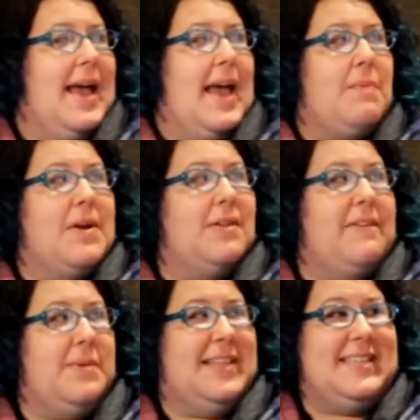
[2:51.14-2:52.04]
And what you're
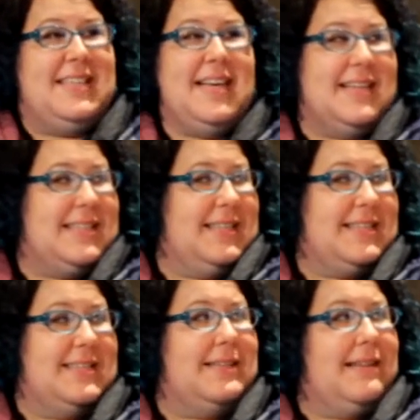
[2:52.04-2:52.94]
left with is this.
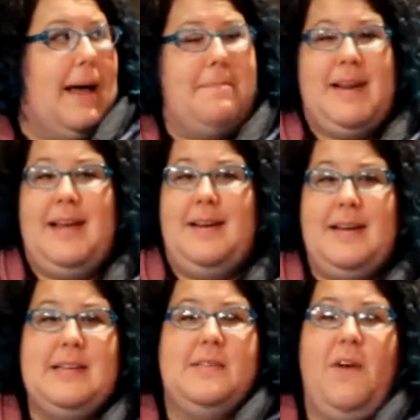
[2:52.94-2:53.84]
This is dilapidated.
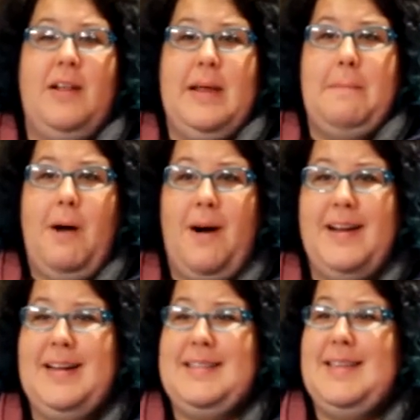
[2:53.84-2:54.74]
It is falling
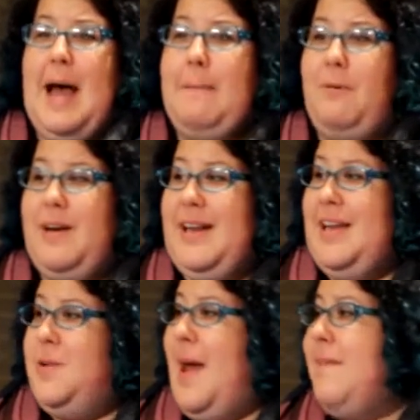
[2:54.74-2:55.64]
apart. It is not pretty.
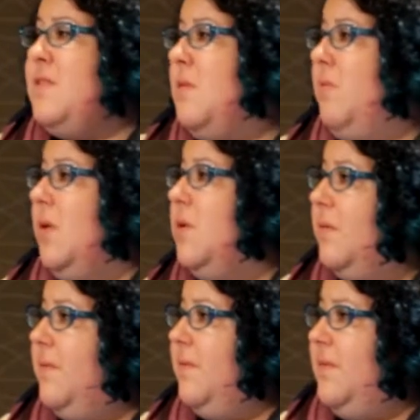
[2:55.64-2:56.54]
And you have no
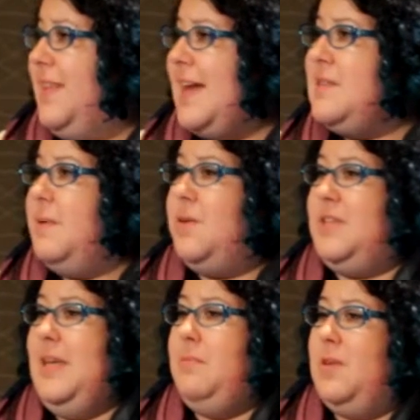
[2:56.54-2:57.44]
roof. That is what your
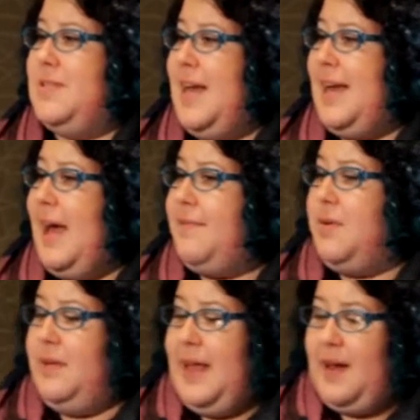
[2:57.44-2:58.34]
team looks like
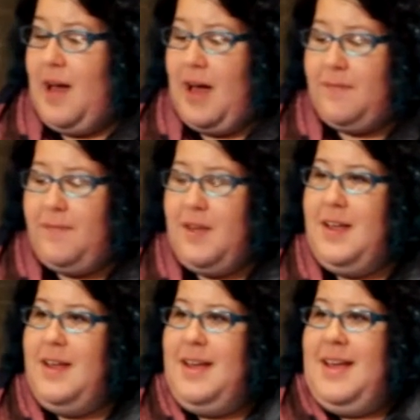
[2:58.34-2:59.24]
after a layoff.
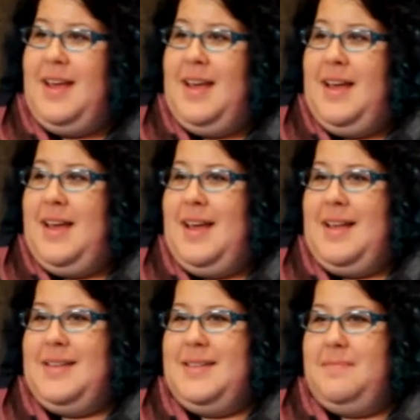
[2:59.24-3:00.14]

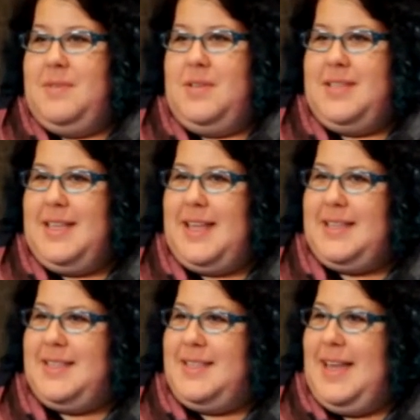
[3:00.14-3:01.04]
So just let
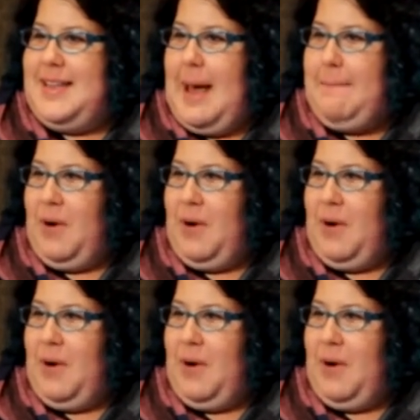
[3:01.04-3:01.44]
that sit, that